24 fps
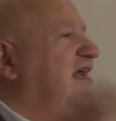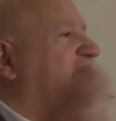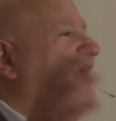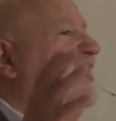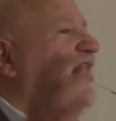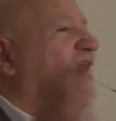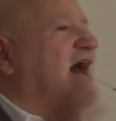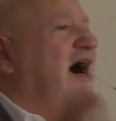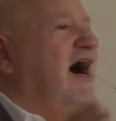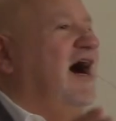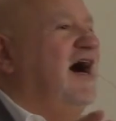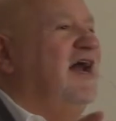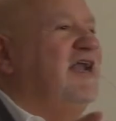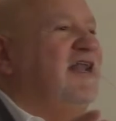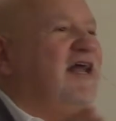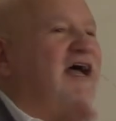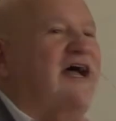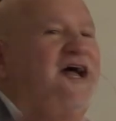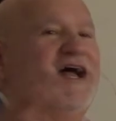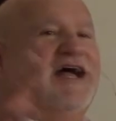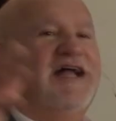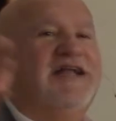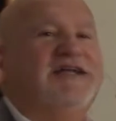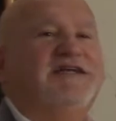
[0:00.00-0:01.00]
God
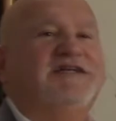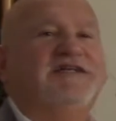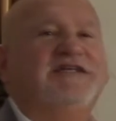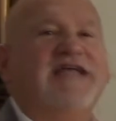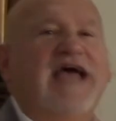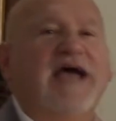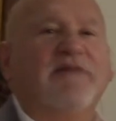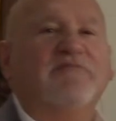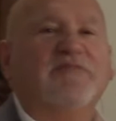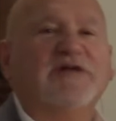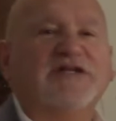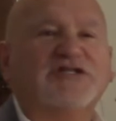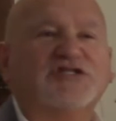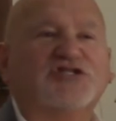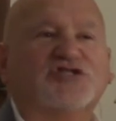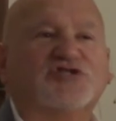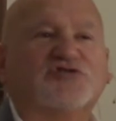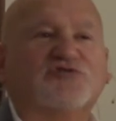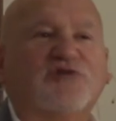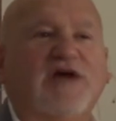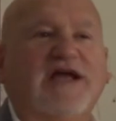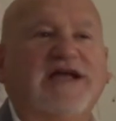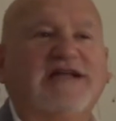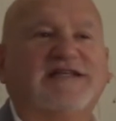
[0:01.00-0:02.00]

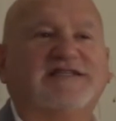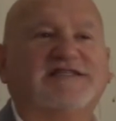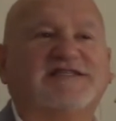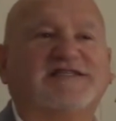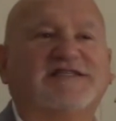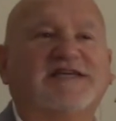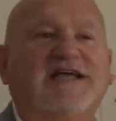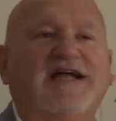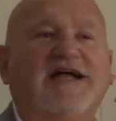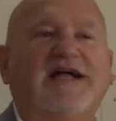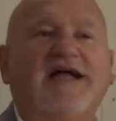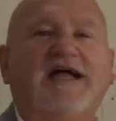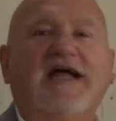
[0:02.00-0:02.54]
demonstrates